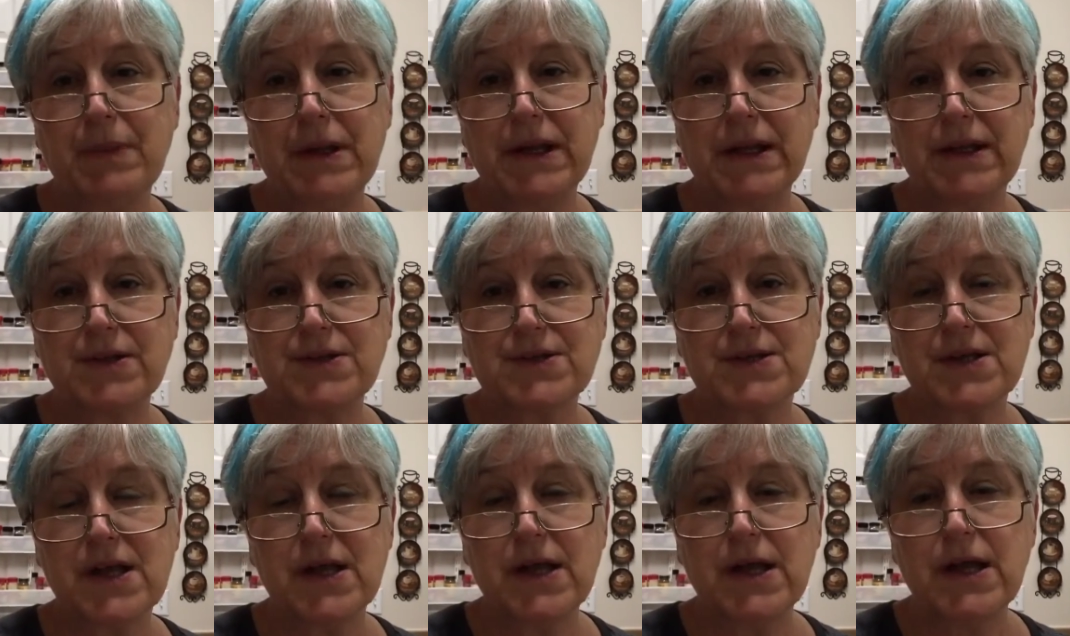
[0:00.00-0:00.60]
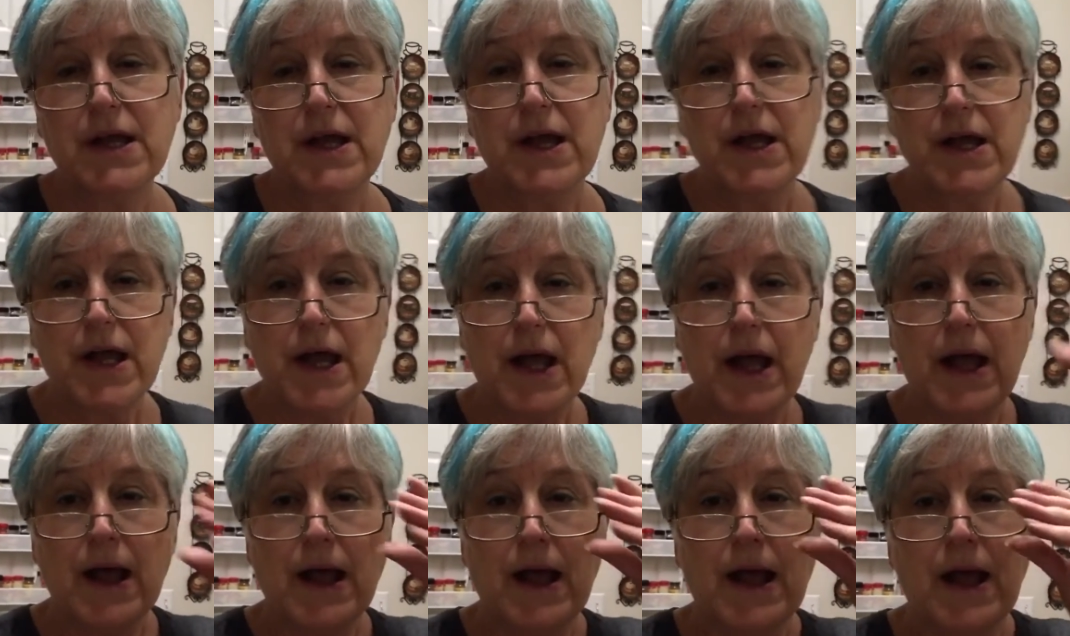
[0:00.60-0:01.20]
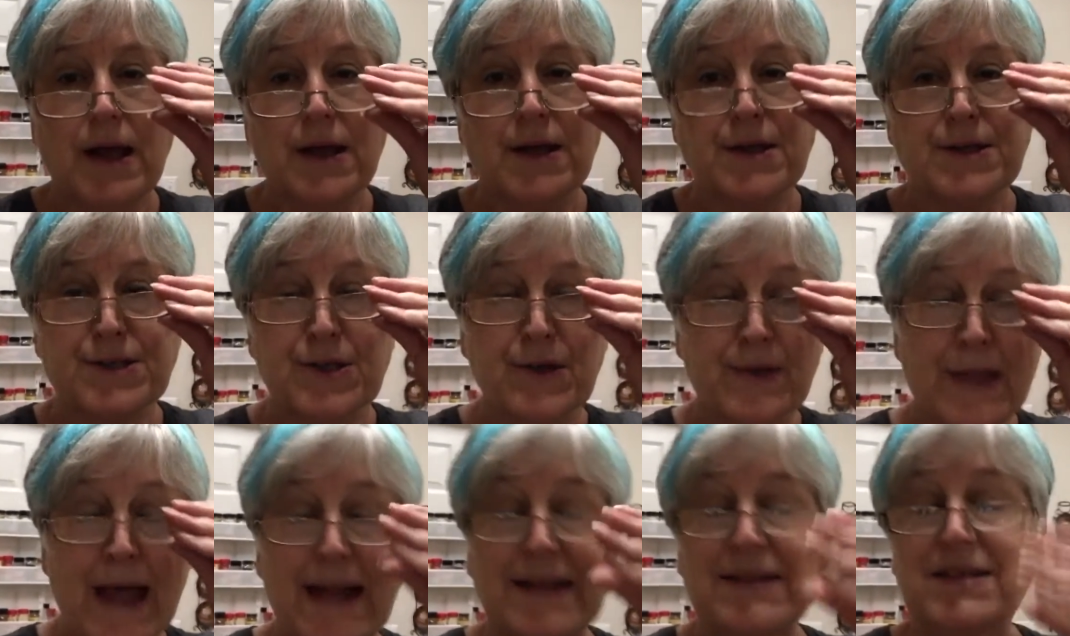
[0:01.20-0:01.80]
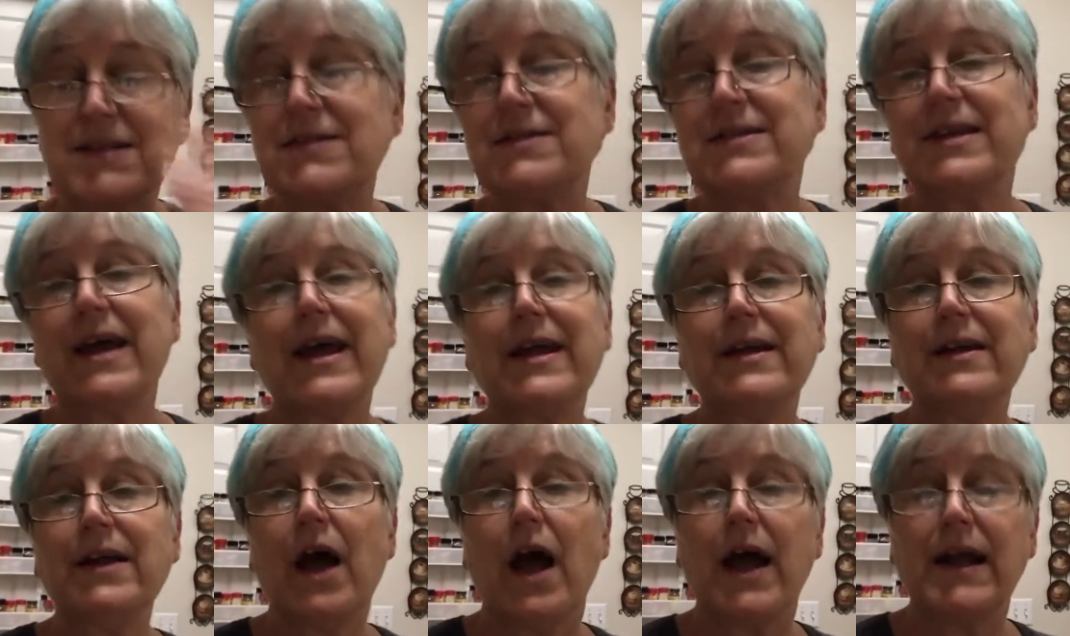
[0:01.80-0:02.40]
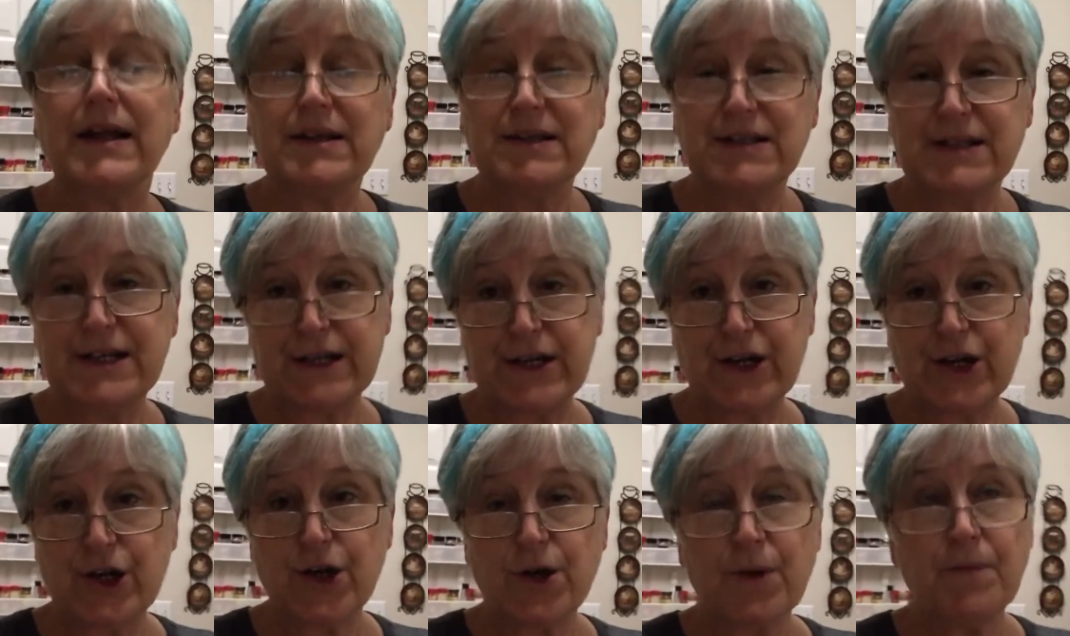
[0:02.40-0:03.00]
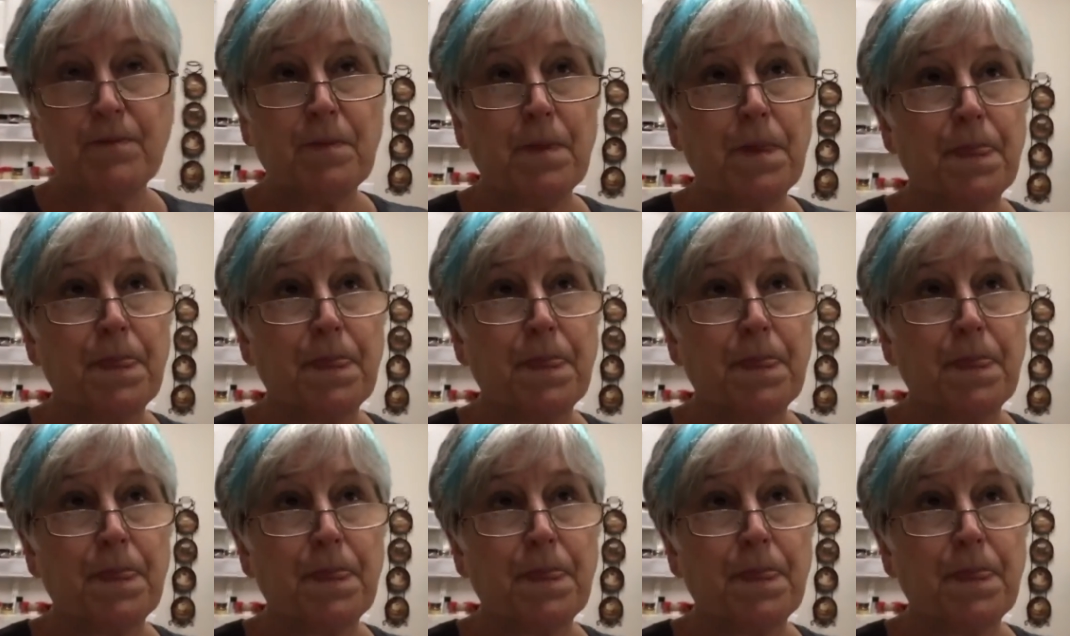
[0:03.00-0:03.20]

minutes. So that's day nine dinner.